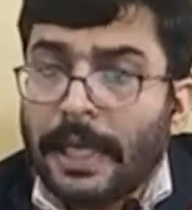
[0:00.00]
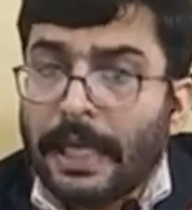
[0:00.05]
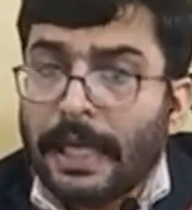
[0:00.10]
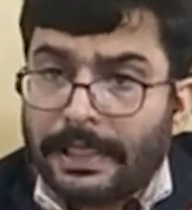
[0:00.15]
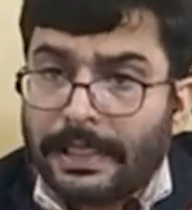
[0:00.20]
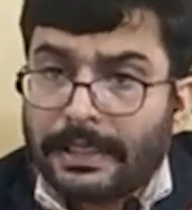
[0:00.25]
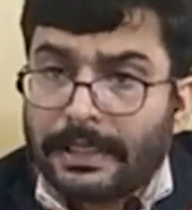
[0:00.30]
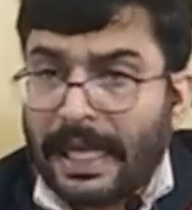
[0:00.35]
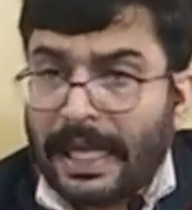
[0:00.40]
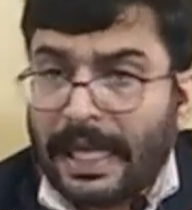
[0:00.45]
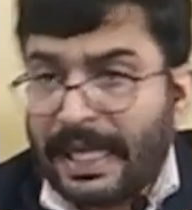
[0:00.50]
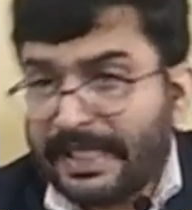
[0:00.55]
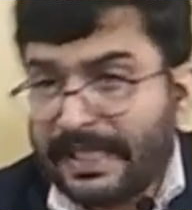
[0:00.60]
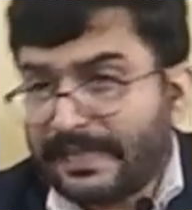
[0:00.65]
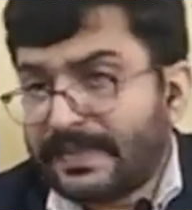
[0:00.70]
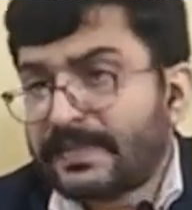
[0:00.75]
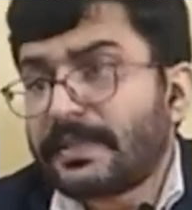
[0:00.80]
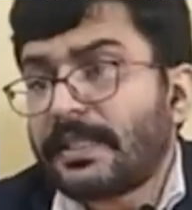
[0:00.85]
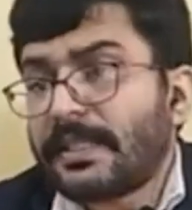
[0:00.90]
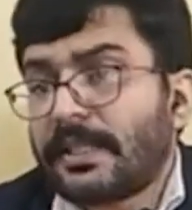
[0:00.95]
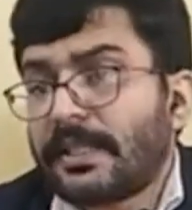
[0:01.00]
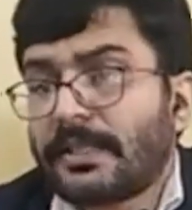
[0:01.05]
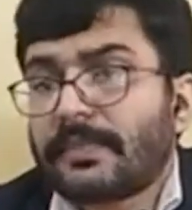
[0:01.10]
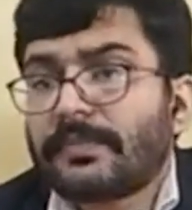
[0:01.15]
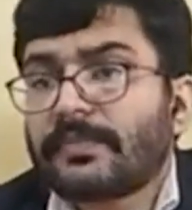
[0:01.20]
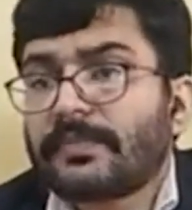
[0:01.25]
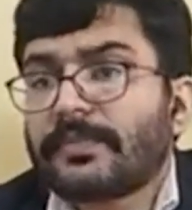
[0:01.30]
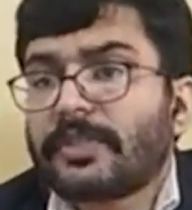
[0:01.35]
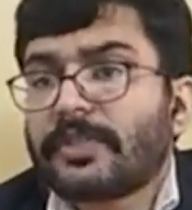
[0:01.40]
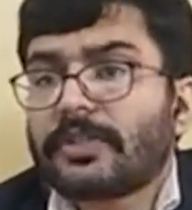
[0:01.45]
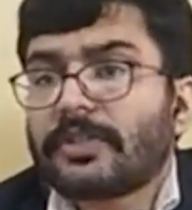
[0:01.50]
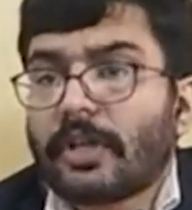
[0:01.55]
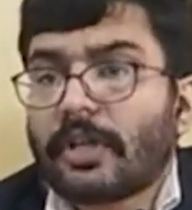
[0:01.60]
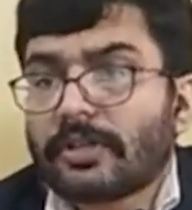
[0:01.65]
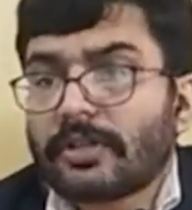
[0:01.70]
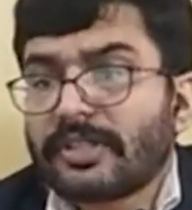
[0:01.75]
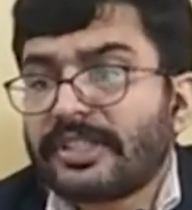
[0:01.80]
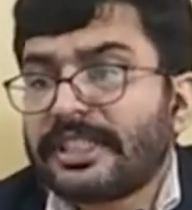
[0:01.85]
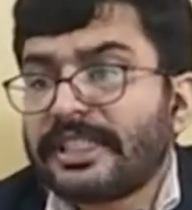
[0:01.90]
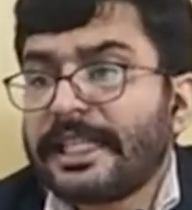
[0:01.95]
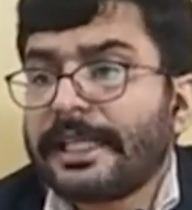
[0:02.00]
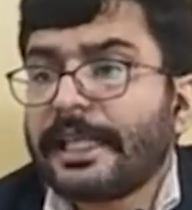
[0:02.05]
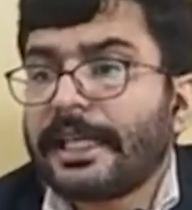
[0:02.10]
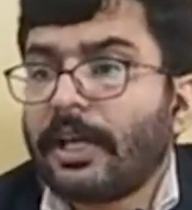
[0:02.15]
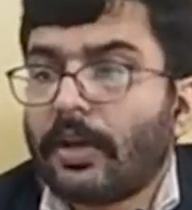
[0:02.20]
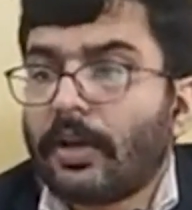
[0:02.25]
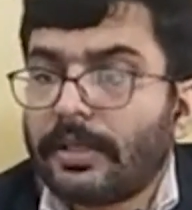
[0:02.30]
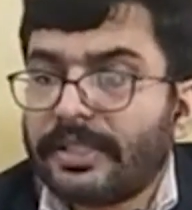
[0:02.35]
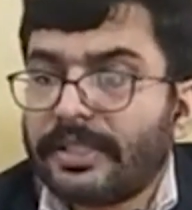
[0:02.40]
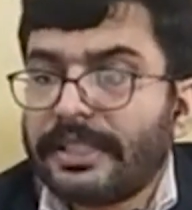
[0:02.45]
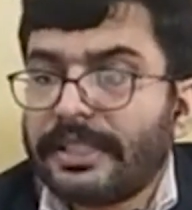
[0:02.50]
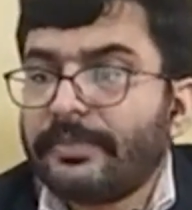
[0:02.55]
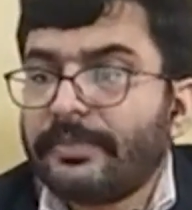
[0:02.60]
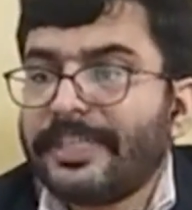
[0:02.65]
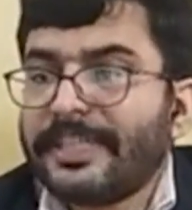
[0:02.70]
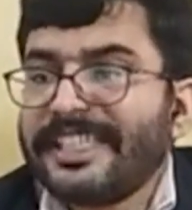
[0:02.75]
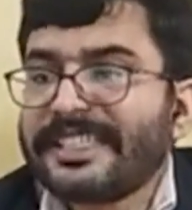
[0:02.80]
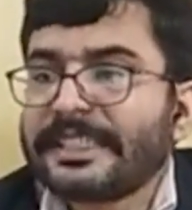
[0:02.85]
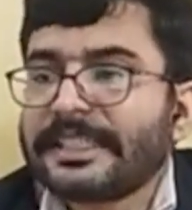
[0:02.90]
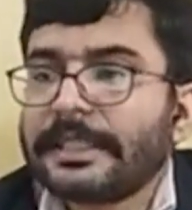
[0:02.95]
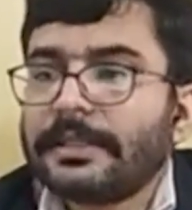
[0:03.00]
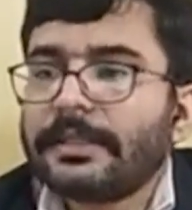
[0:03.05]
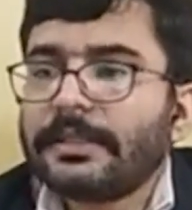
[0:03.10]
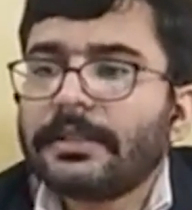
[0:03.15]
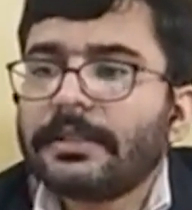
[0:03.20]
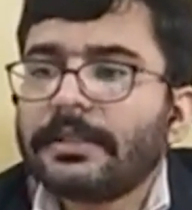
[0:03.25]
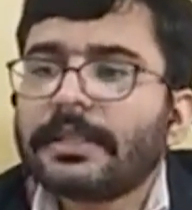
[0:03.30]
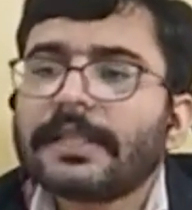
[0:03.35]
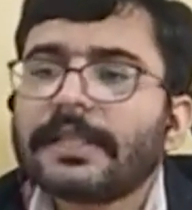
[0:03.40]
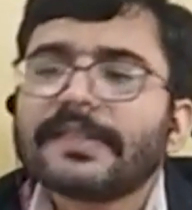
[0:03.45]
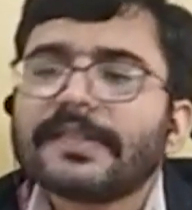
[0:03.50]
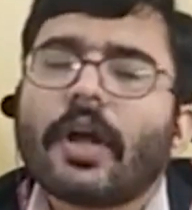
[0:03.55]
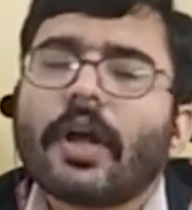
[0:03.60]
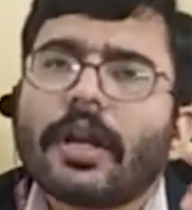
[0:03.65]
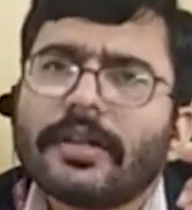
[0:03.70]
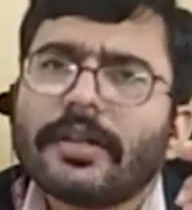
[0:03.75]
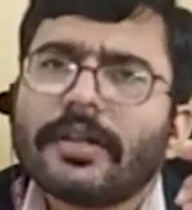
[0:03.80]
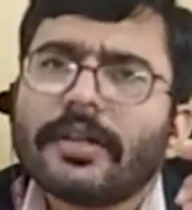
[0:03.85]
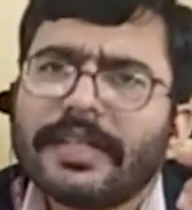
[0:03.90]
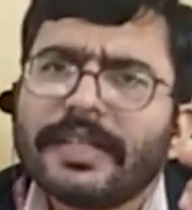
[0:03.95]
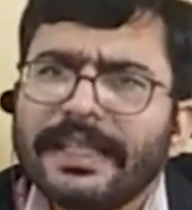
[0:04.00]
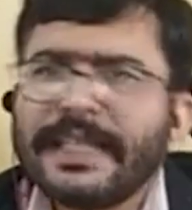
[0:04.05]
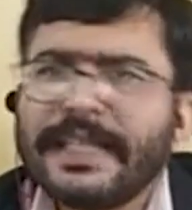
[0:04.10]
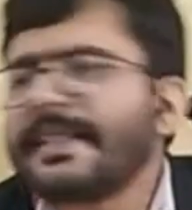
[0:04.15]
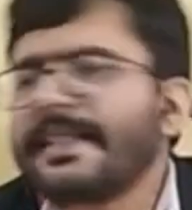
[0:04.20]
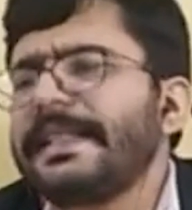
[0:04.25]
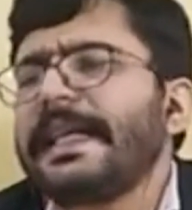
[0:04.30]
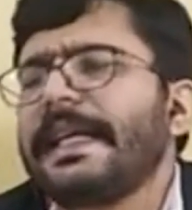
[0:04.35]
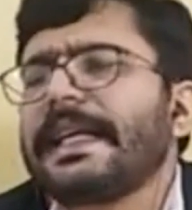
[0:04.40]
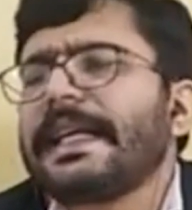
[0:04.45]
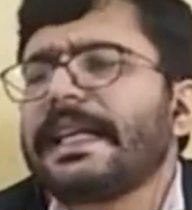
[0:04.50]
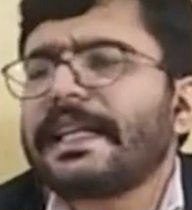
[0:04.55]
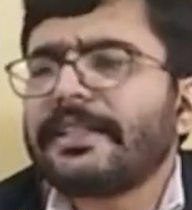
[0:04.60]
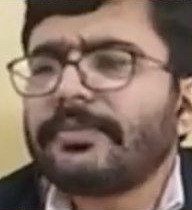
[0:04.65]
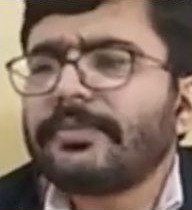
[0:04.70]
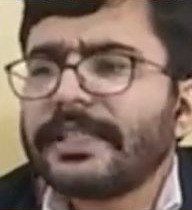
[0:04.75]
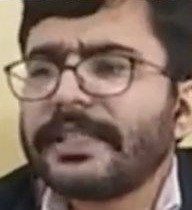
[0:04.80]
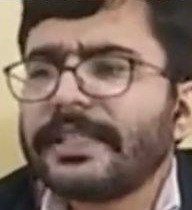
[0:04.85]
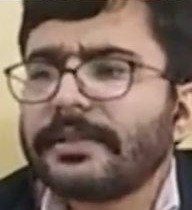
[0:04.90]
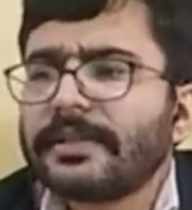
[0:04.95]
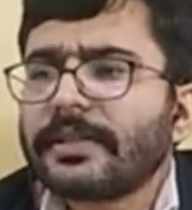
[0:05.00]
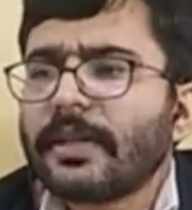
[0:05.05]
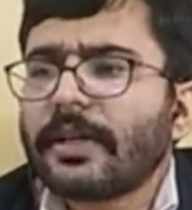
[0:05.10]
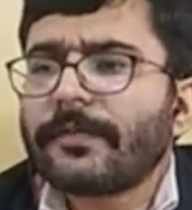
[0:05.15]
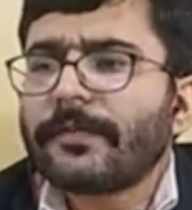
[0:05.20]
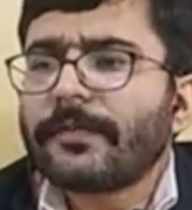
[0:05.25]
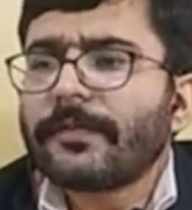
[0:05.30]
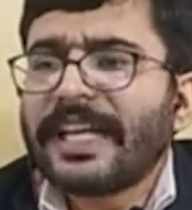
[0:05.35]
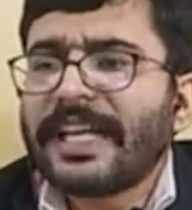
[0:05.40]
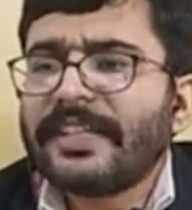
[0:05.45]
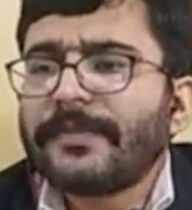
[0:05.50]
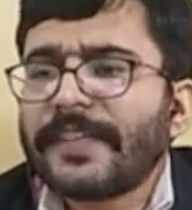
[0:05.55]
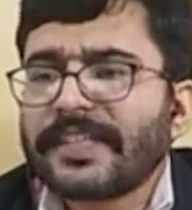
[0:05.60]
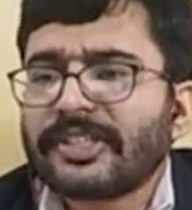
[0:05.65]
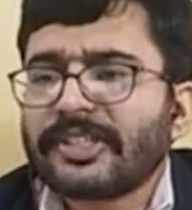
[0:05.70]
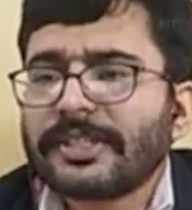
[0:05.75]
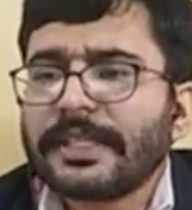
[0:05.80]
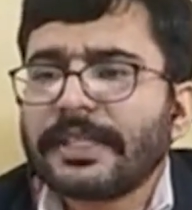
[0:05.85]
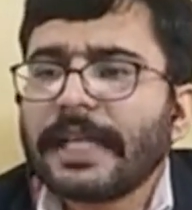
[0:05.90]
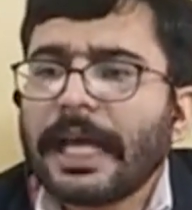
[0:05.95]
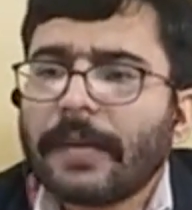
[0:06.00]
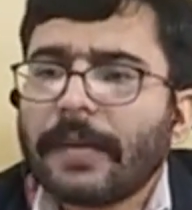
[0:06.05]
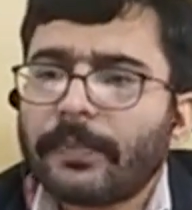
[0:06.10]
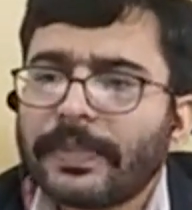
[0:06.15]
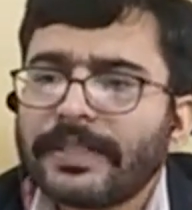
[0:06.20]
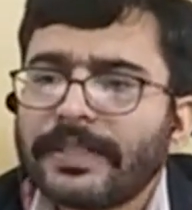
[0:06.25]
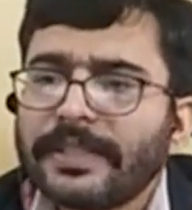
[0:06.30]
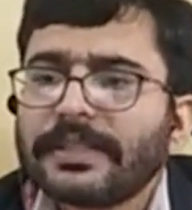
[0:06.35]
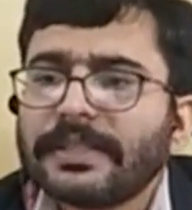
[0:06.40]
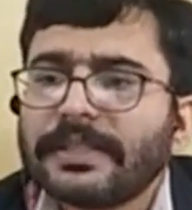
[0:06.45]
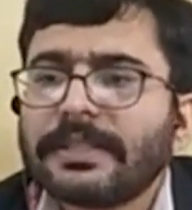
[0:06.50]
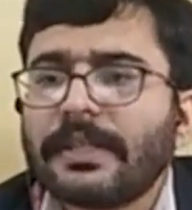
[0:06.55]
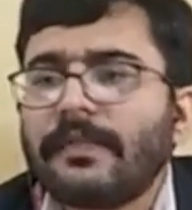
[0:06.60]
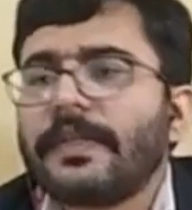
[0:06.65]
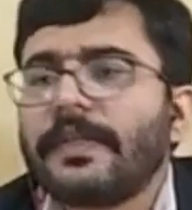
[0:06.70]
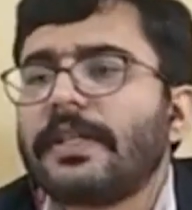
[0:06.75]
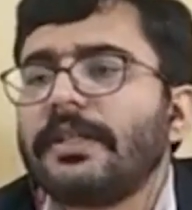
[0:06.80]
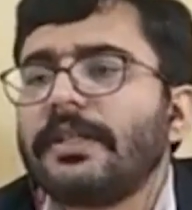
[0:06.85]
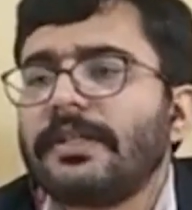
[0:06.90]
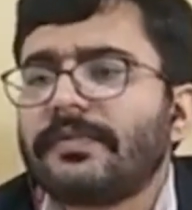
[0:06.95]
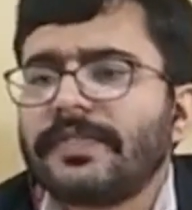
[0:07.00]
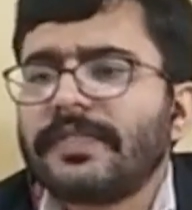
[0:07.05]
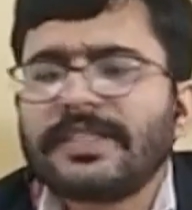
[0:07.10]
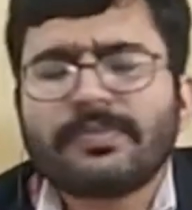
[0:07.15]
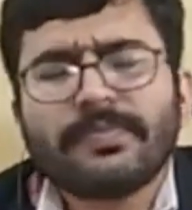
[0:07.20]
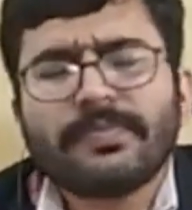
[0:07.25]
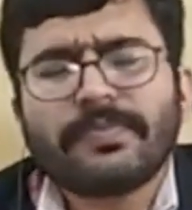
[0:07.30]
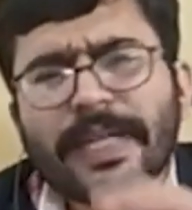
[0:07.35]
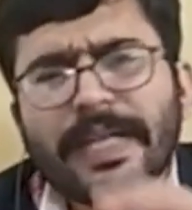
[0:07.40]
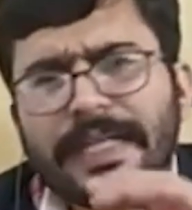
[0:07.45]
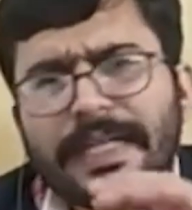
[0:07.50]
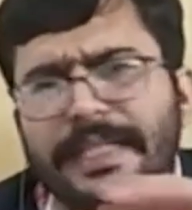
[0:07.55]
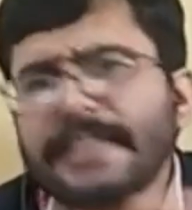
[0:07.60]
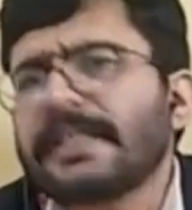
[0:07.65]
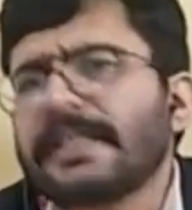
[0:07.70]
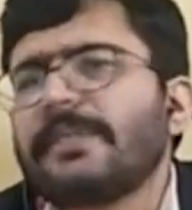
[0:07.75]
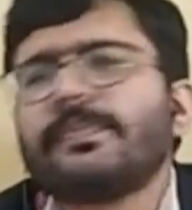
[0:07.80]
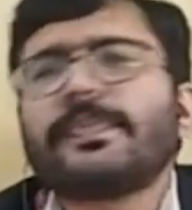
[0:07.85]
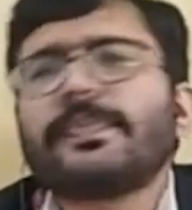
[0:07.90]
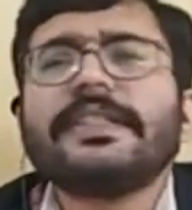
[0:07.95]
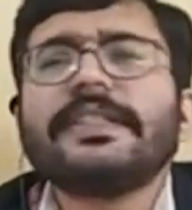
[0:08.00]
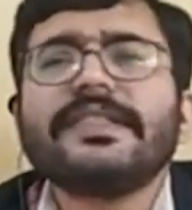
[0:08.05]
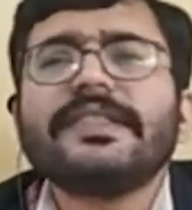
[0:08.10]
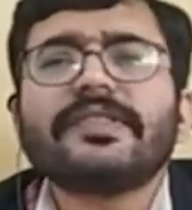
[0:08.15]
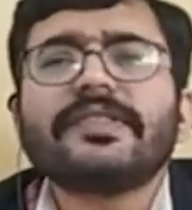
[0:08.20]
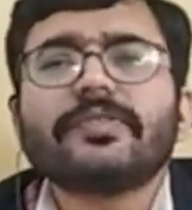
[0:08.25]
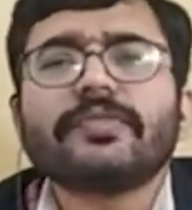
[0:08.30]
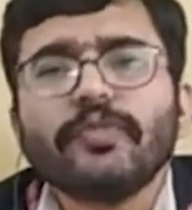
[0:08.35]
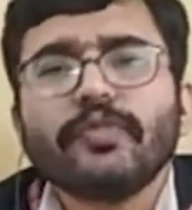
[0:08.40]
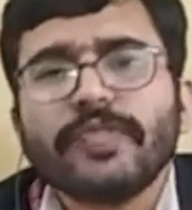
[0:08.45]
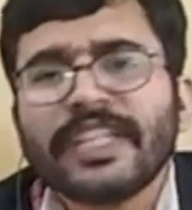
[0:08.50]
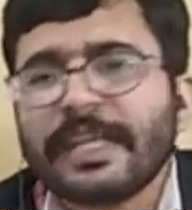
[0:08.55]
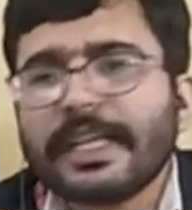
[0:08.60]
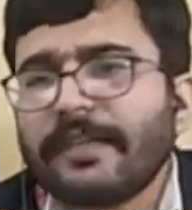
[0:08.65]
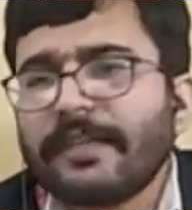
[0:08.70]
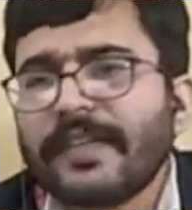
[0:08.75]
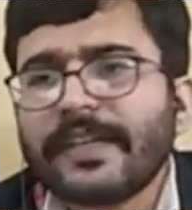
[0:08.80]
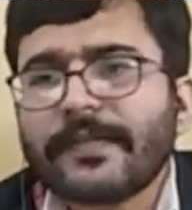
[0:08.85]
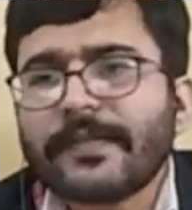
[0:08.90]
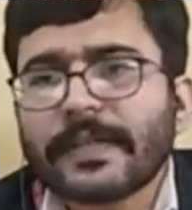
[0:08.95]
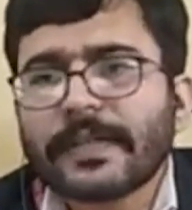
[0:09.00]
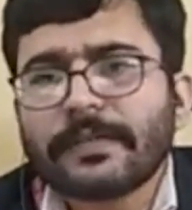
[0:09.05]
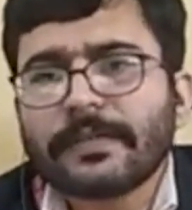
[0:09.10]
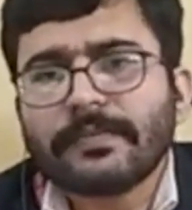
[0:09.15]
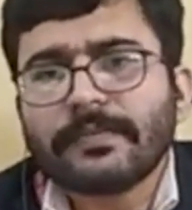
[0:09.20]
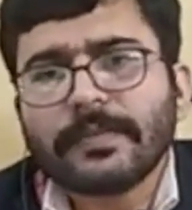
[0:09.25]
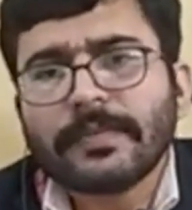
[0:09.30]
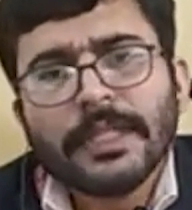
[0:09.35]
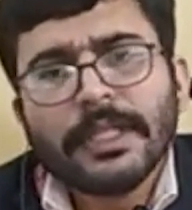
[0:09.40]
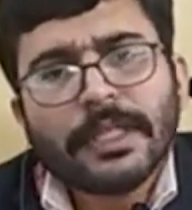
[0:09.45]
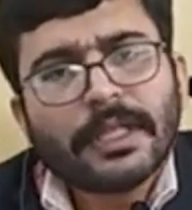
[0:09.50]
And as Dr. JK already mentioned, there is already a realignment of manufacturing happening in the world, with many companies moving away from